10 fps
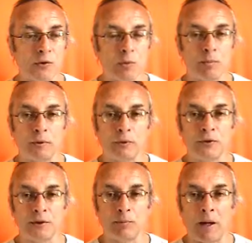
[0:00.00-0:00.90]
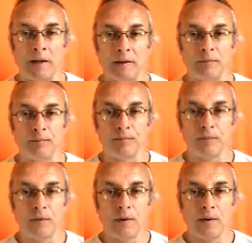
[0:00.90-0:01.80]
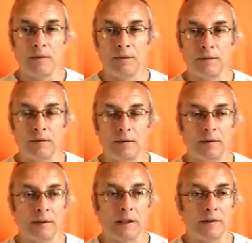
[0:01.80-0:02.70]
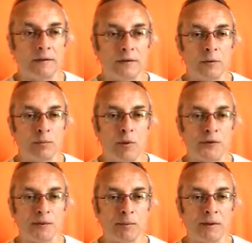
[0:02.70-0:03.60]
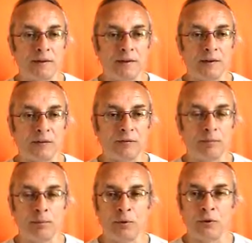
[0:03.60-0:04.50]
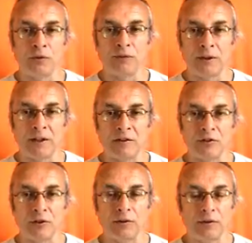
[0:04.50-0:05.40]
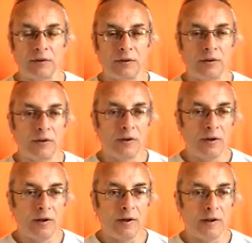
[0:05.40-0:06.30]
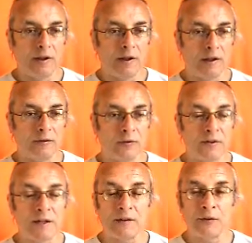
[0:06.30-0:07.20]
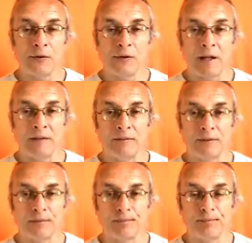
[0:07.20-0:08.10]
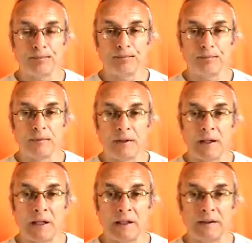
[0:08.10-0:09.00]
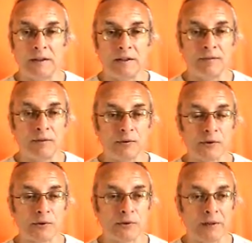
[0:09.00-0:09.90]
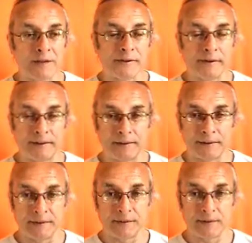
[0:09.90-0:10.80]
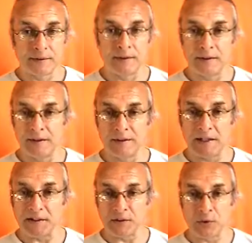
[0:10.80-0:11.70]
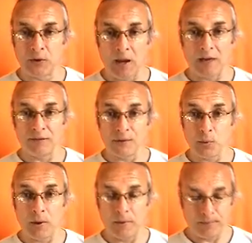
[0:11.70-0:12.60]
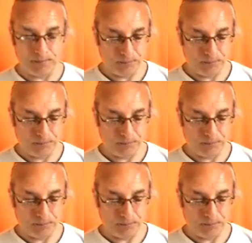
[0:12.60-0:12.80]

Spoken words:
so polluted by him that there's no possibility of purification. So they take their own lives, and he feels so desolate at this that he takes his own life as well.